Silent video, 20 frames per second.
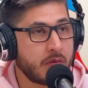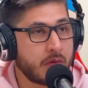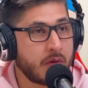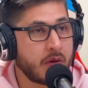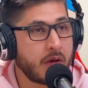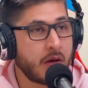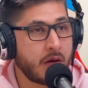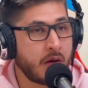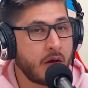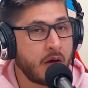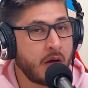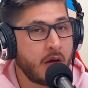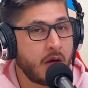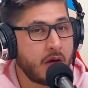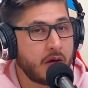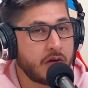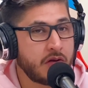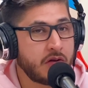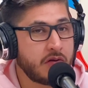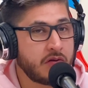Yeah.
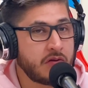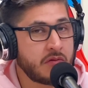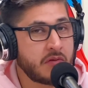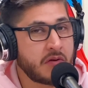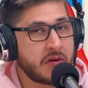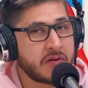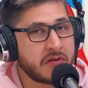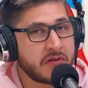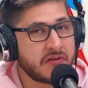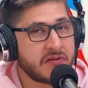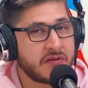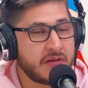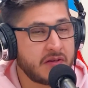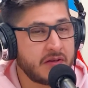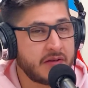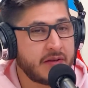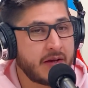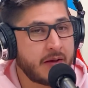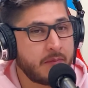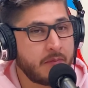You
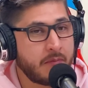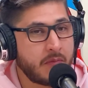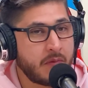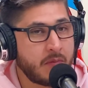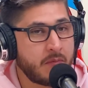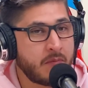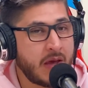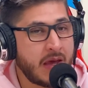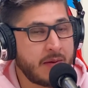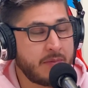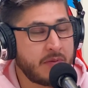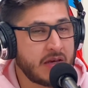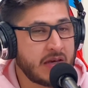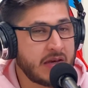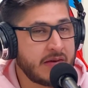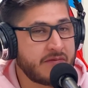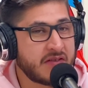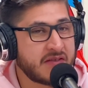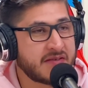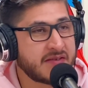understood that maybe
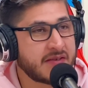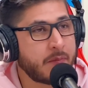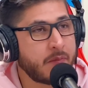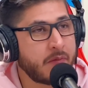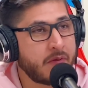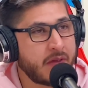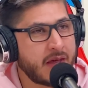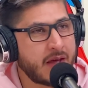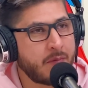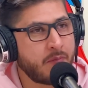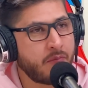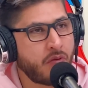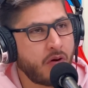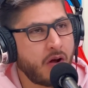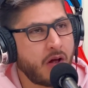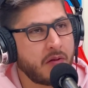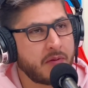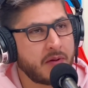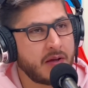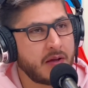even some of them
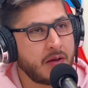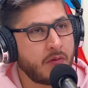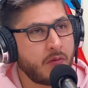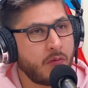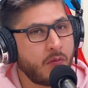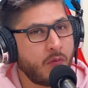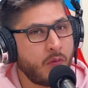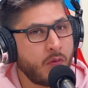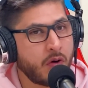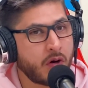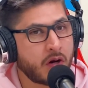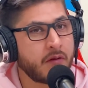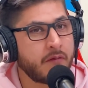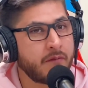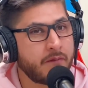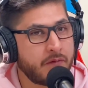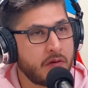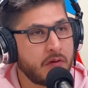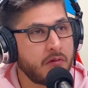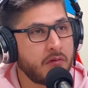probably were
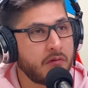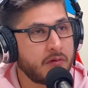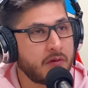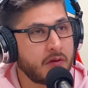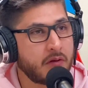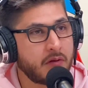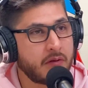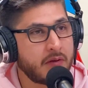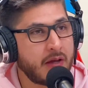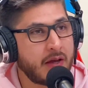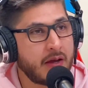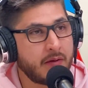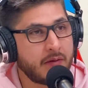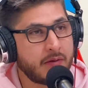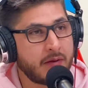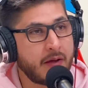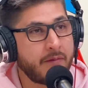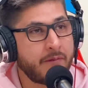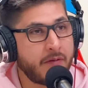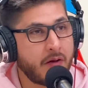confused, or
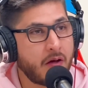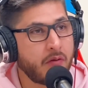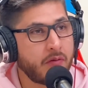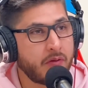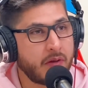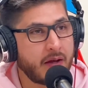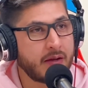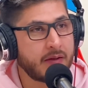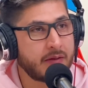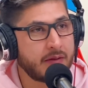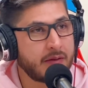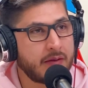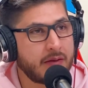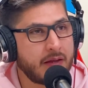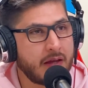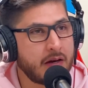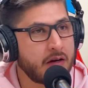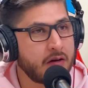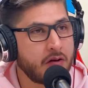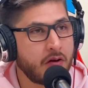they felt like
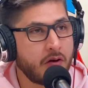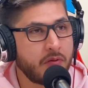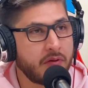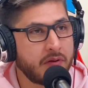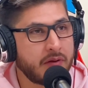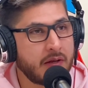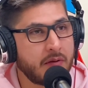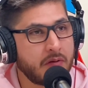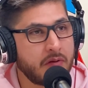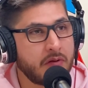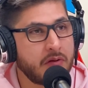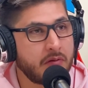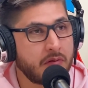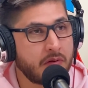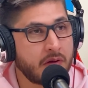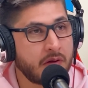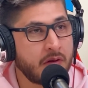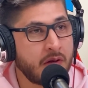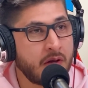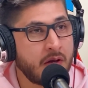they didn't know what they were
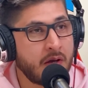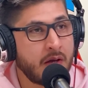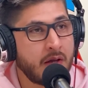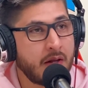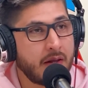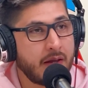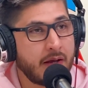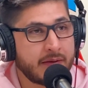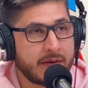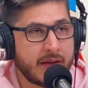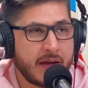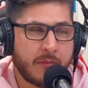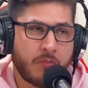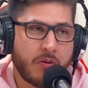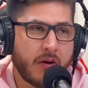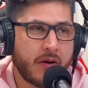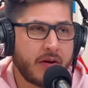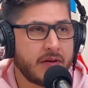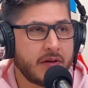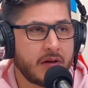doing. Like they
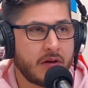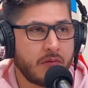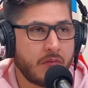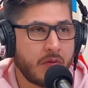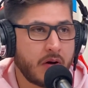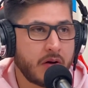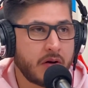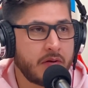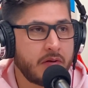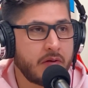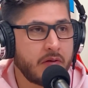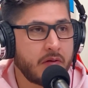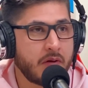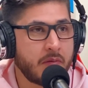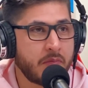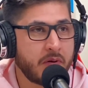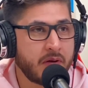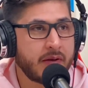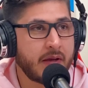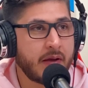probably didn't want to do
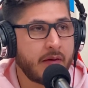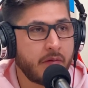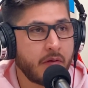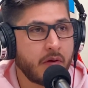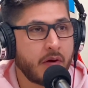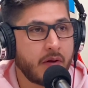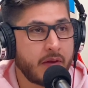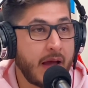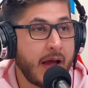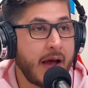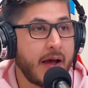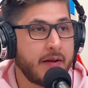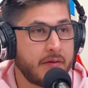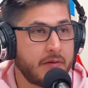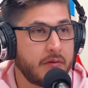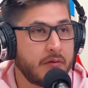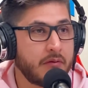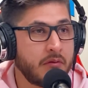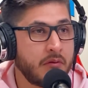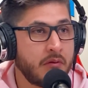it, but they had
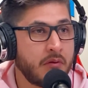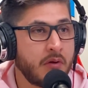to.